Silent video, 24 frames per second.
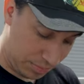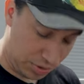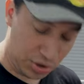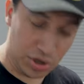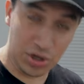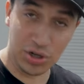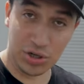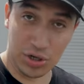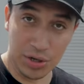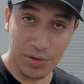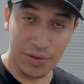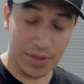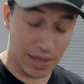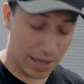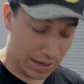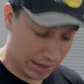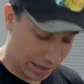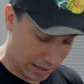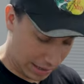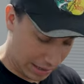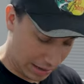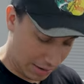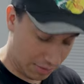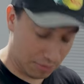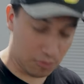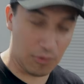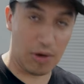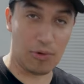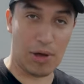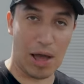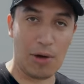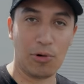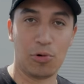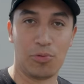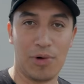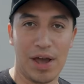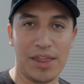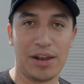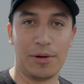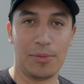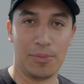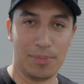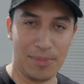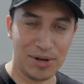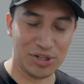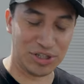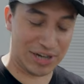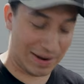you can do that. And I
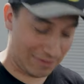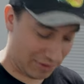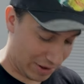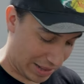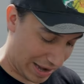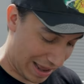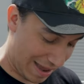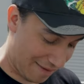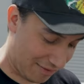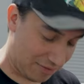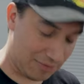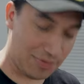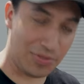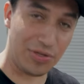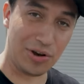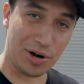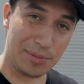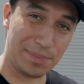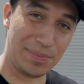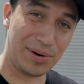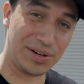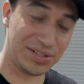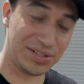would much rather have a third